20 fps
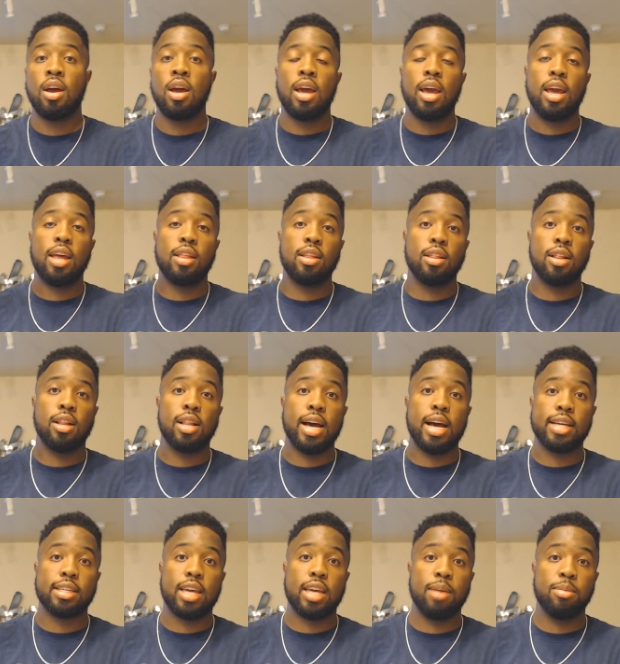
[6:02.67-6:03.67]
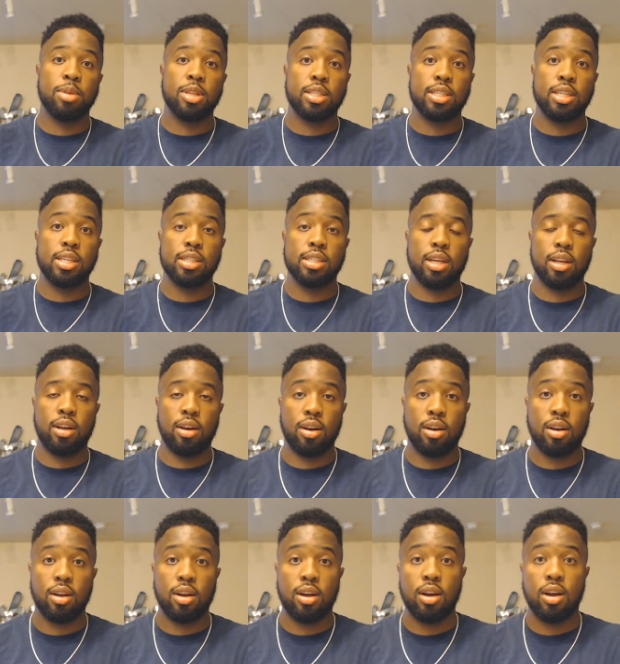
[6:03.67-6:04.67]
and then the last game of the season
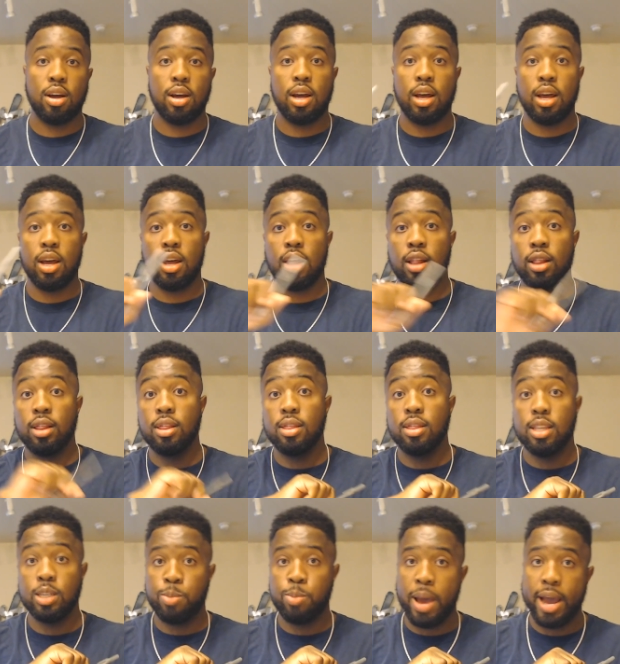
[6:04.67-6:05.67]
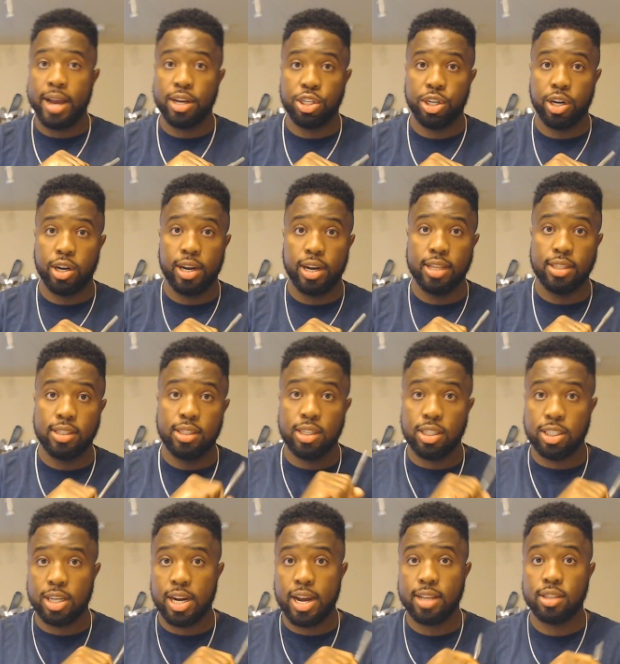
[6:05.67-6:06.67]
this past year against the
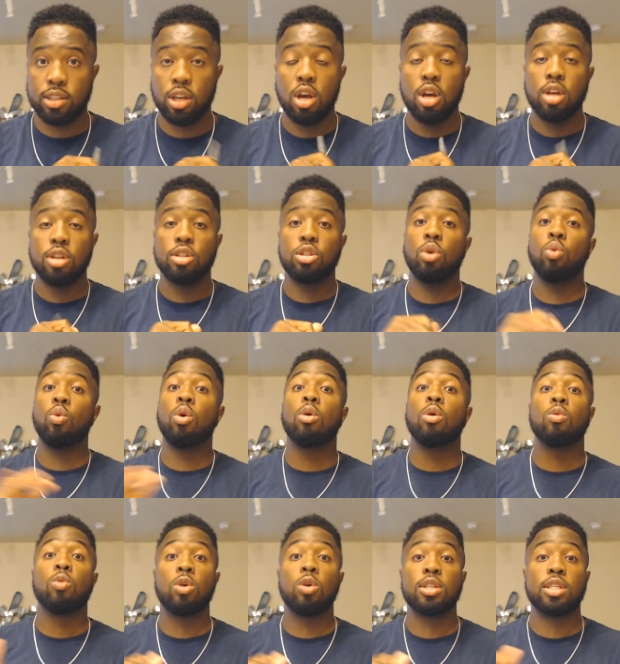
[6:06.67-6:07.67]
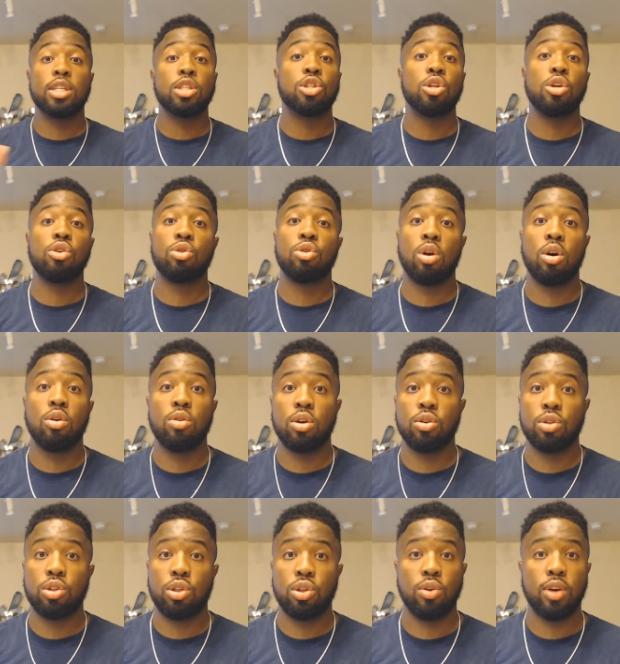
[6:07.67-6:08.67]
Giants. So we'll essentially throw those
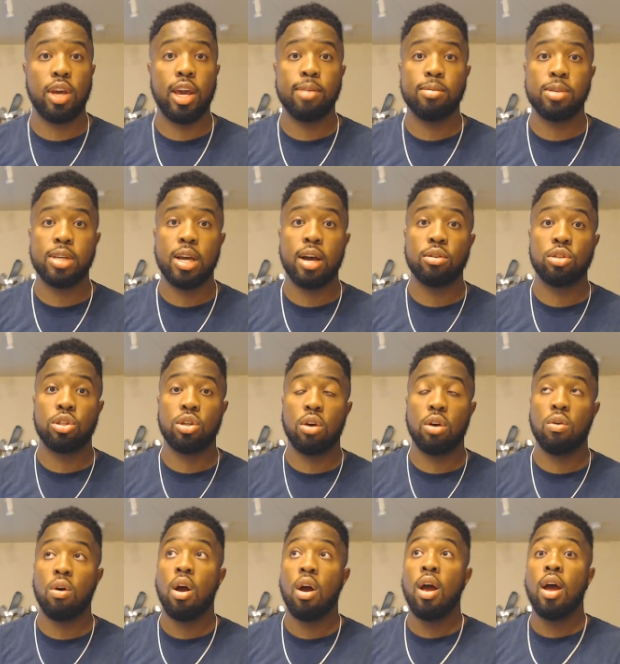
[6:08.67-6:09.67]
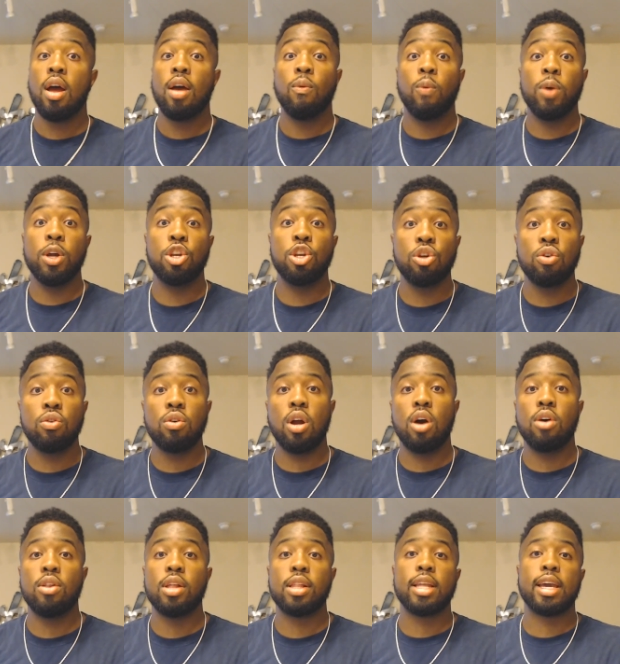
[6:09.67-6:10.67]
two games out. So we do know
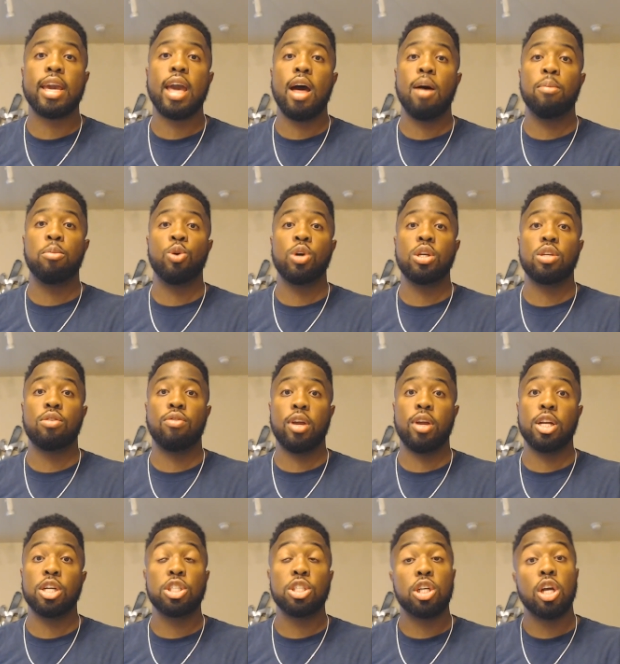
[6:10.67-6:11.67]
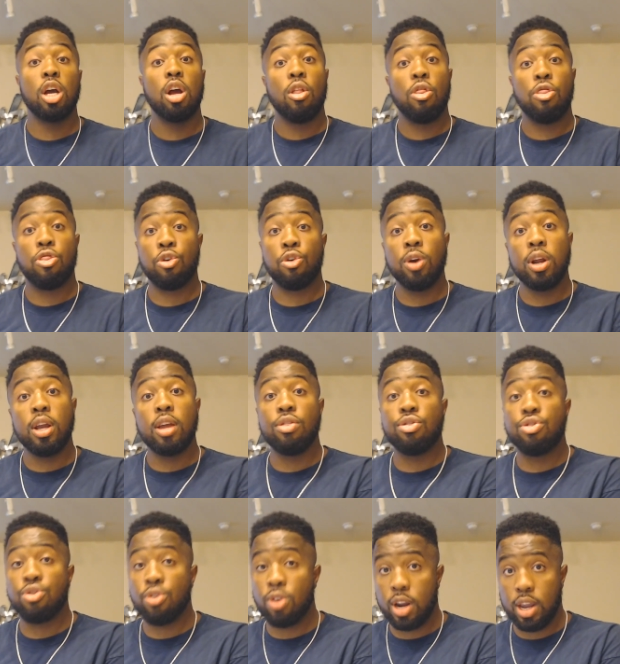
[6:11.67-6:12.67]
that the Cowboys finished
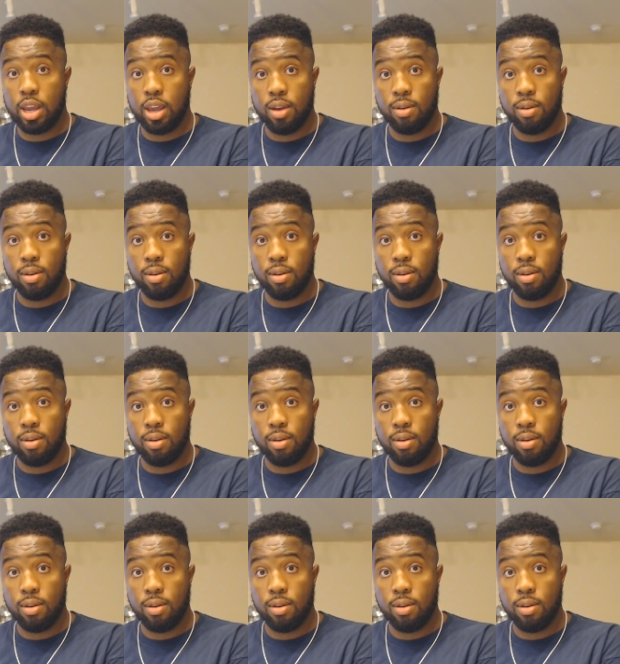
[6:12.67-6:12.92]
3-3